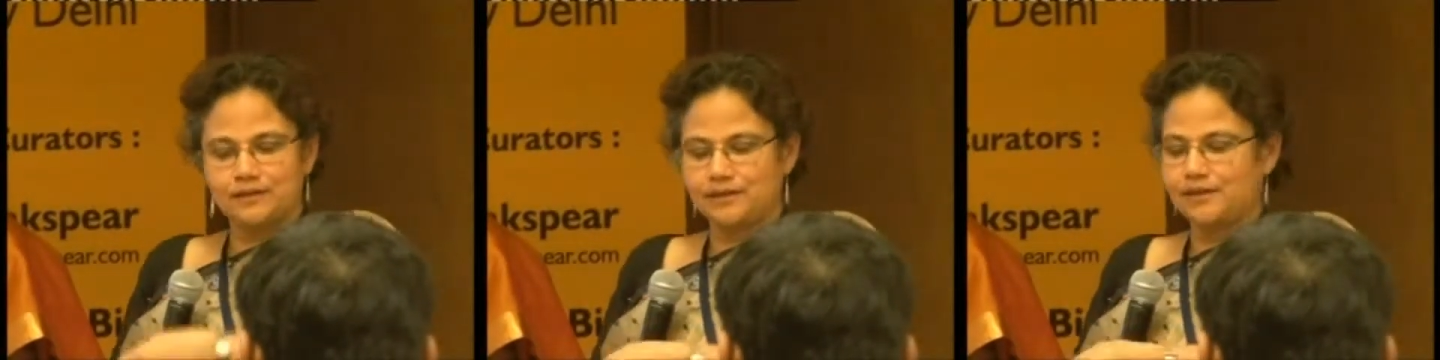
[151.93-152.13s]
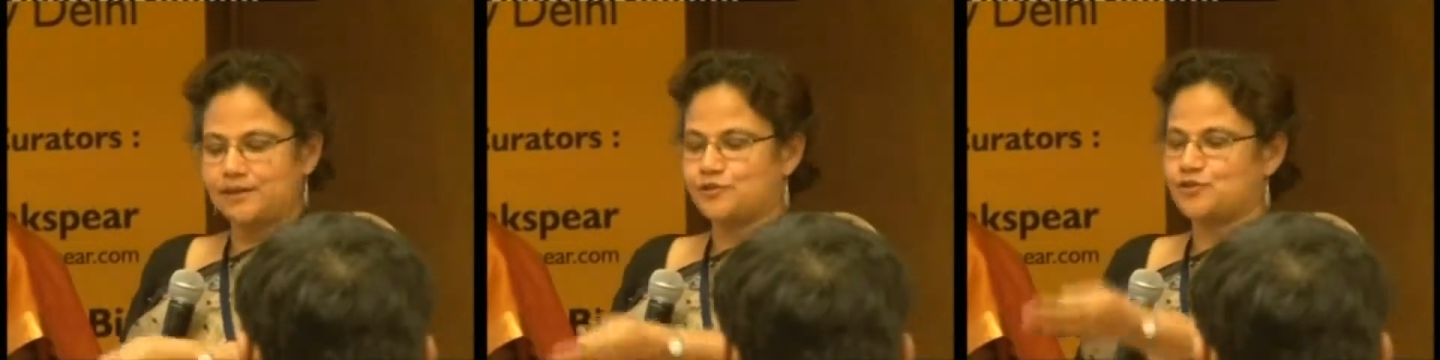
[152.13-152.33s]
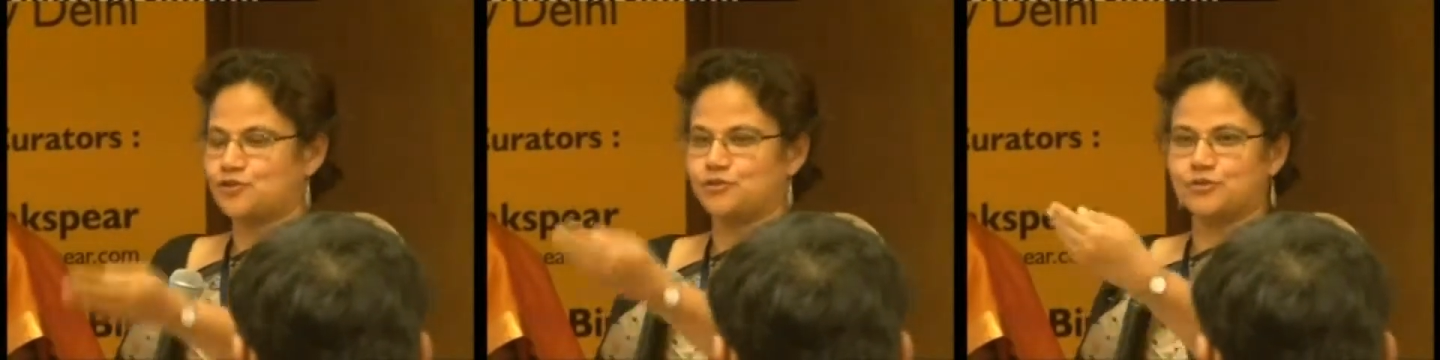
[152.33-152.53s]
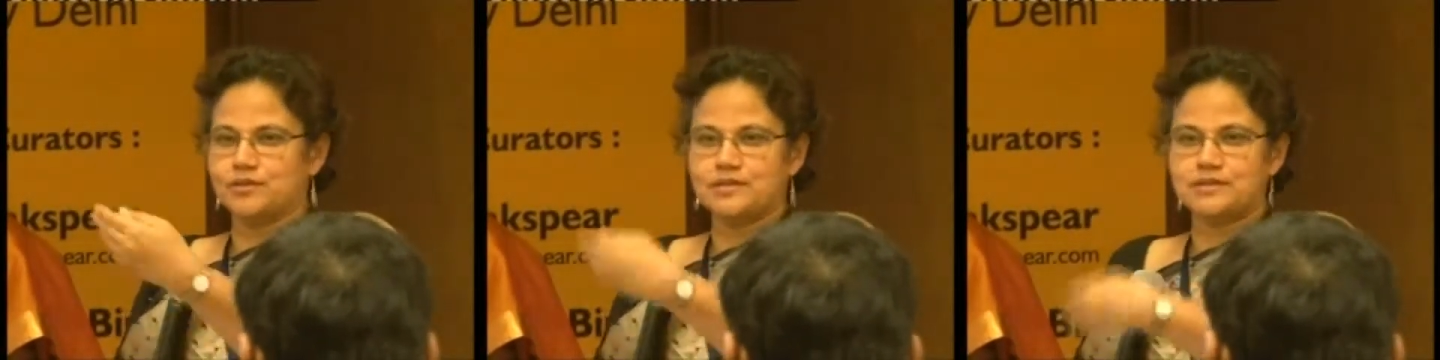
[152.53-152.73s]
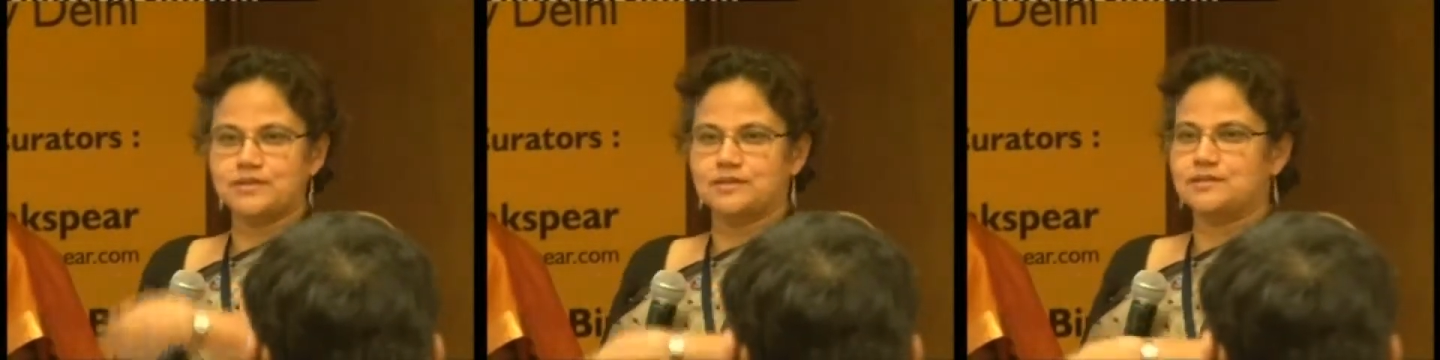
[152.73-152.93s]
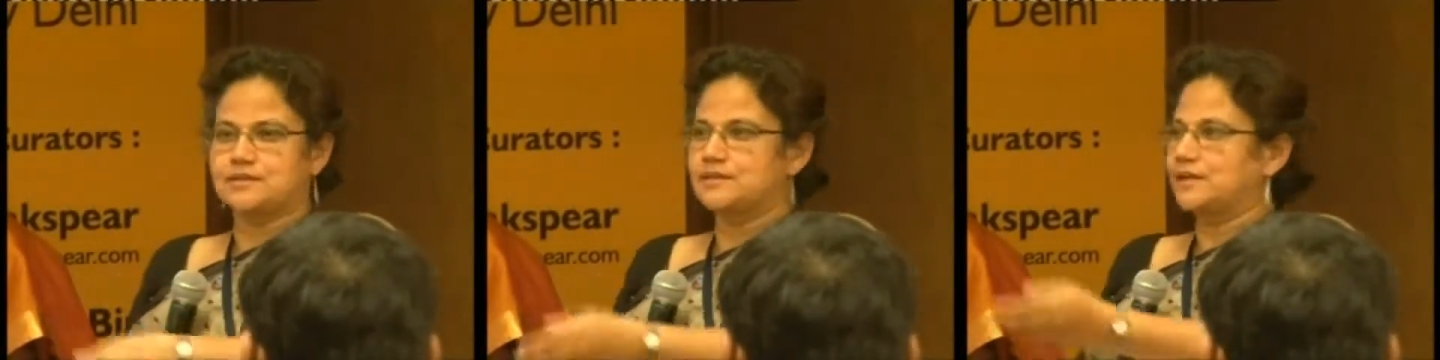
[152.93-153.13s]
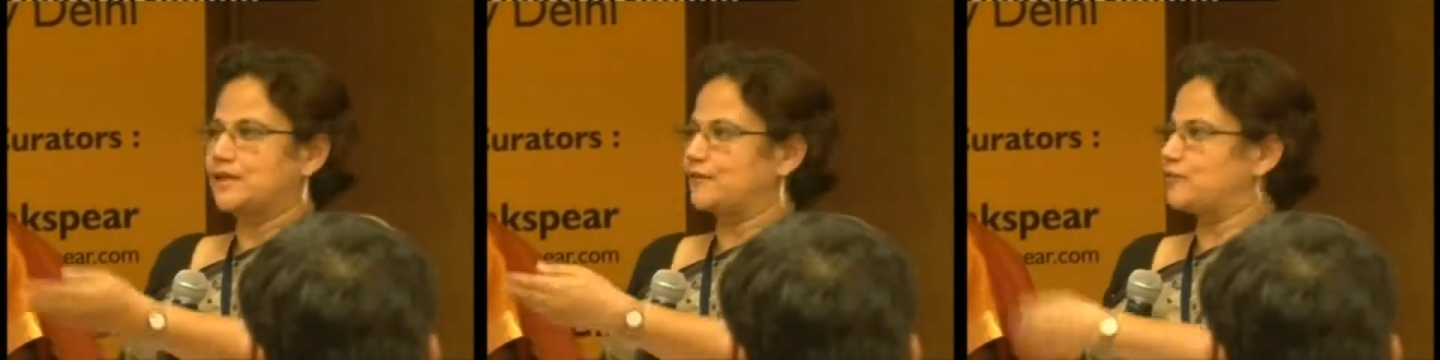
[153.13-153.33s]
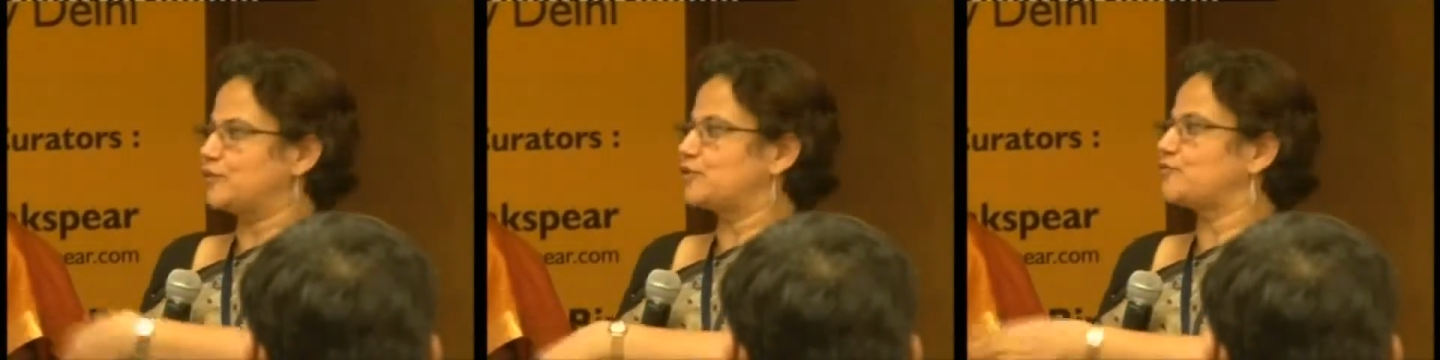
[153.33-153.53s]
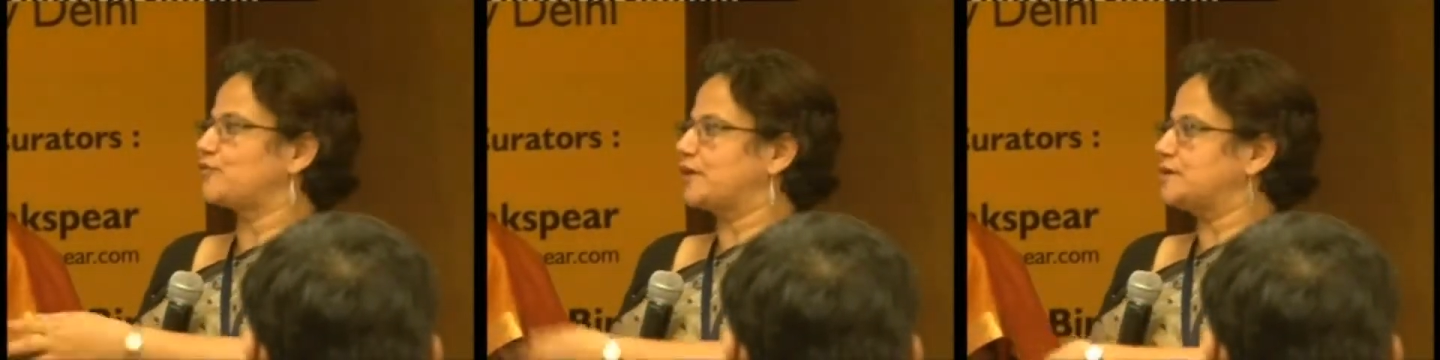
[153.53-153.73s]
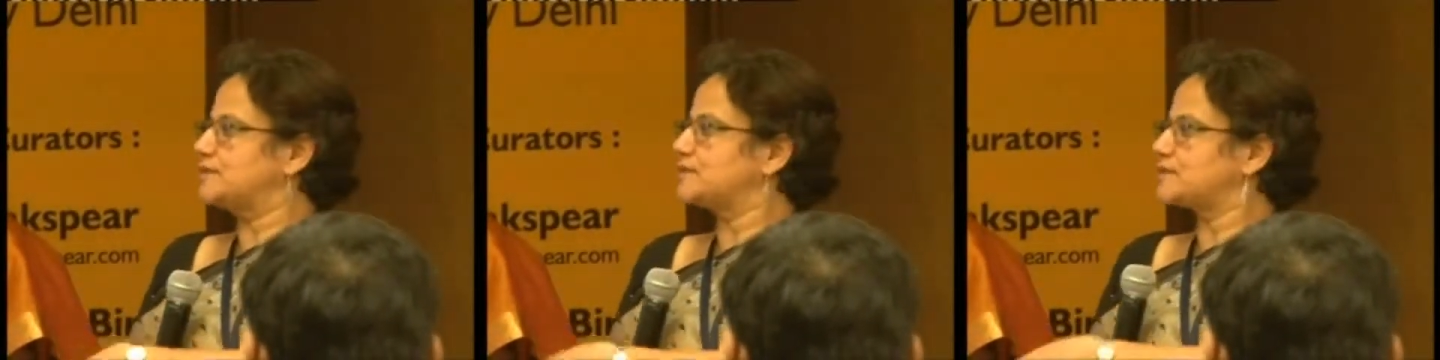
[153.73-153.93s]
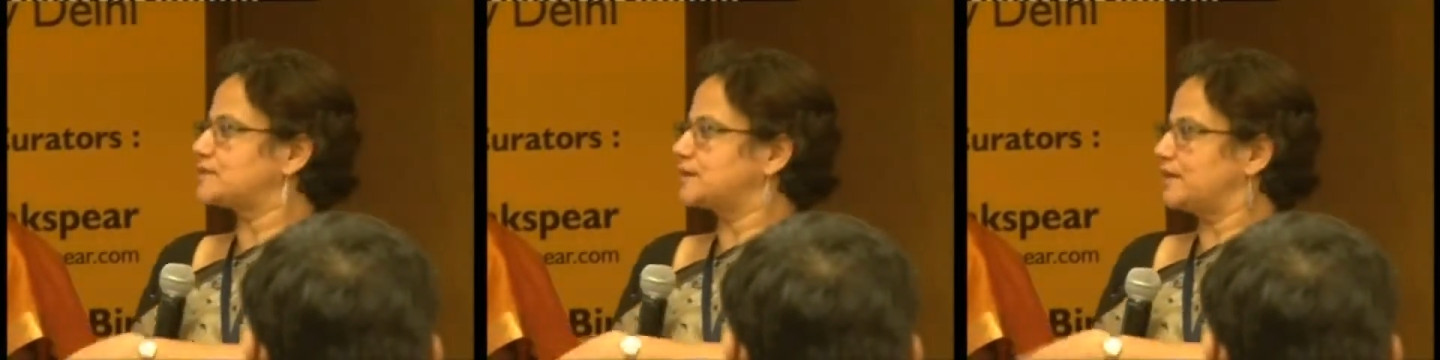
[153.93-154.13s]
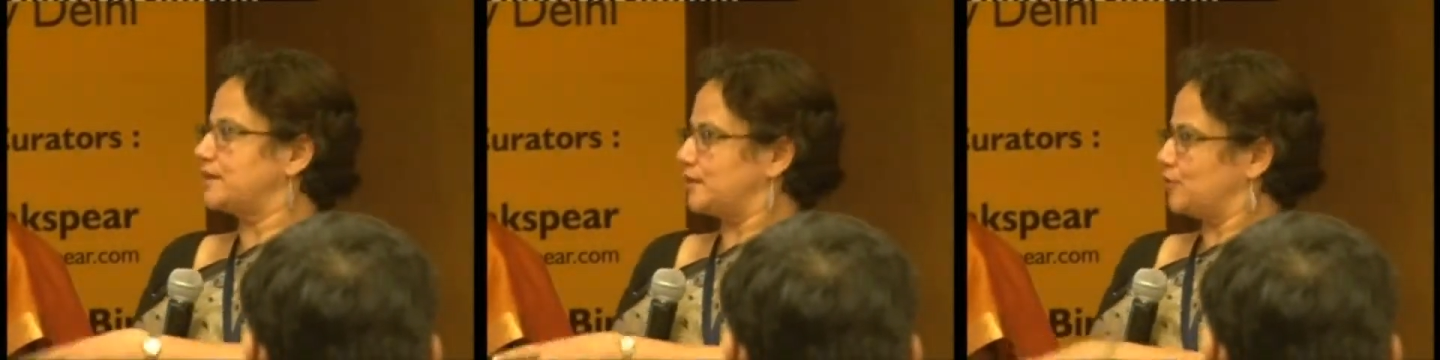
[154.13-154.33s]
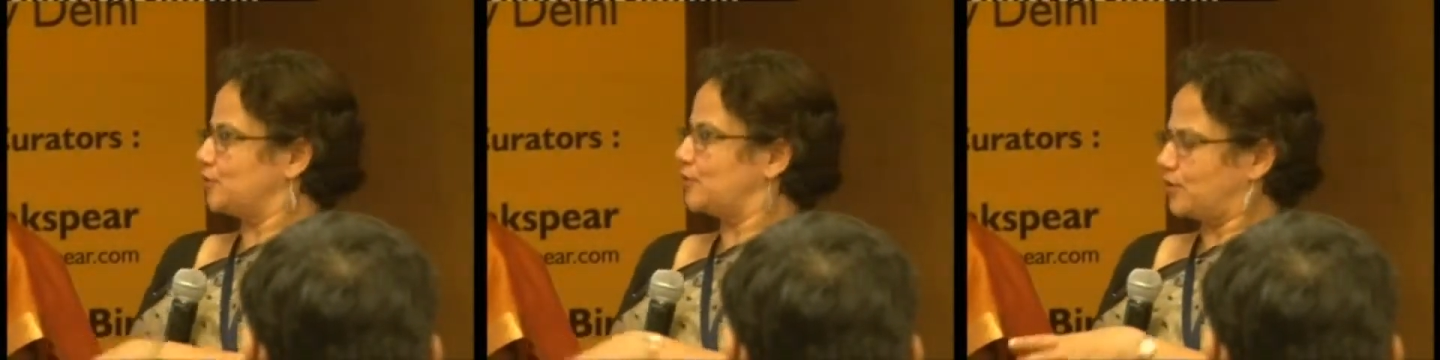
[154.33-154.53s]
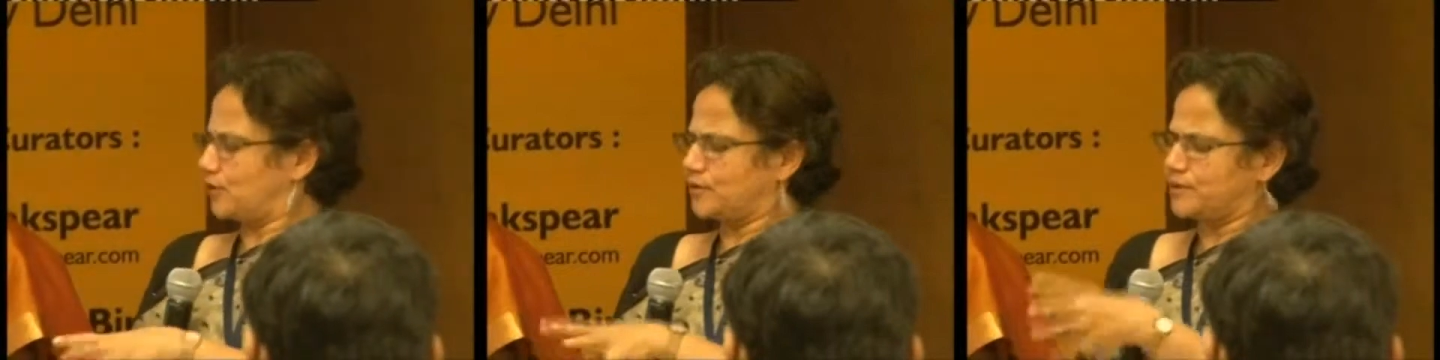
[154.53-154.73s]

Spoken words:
leads to a certain level of understanding,